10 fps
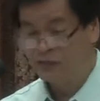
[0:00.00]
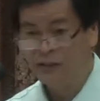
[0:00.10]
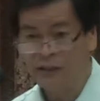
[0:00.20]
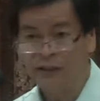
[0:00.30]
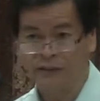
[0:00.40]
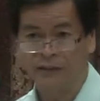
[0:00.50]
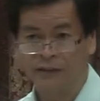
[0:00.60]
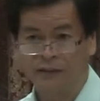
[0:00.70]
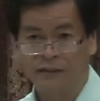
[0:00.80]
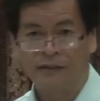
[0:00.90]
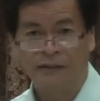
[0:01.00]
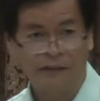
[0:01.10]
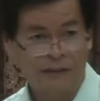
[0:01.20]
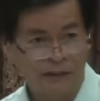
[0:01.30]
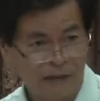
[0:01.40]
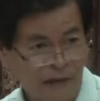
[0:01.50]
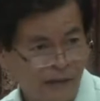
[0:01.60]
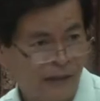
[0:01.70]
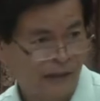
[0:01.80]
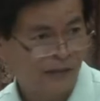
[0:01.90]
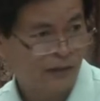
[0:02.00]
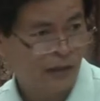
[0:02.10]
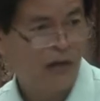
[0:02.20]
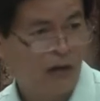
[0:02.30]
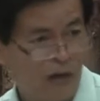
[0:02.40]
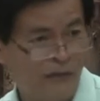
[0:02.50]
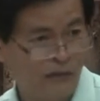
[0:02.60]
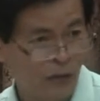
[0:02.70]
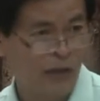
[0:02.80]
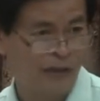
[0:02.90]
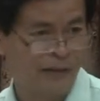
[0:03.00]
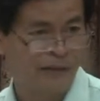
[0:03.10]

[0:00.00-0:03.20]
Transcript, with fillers: did it in the context of joy.